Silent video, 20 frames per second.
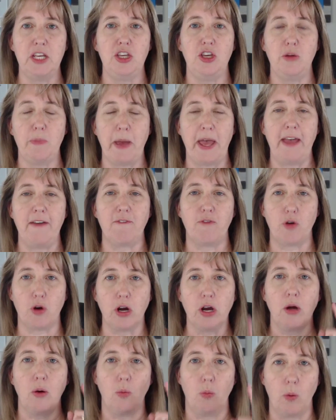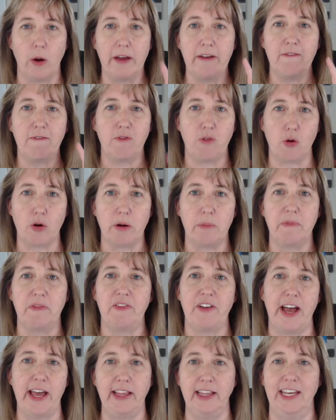you pay for one form
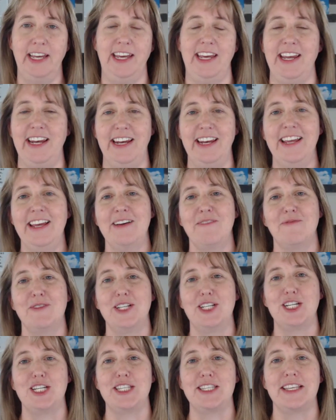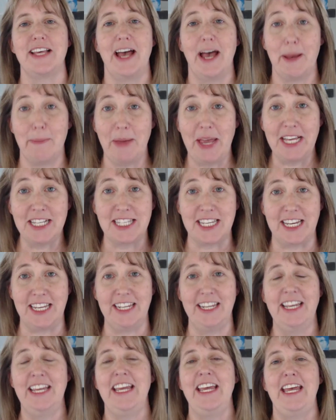filing, which is
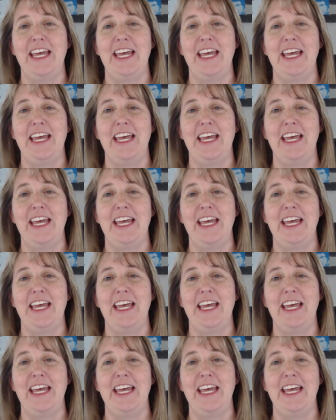amazing.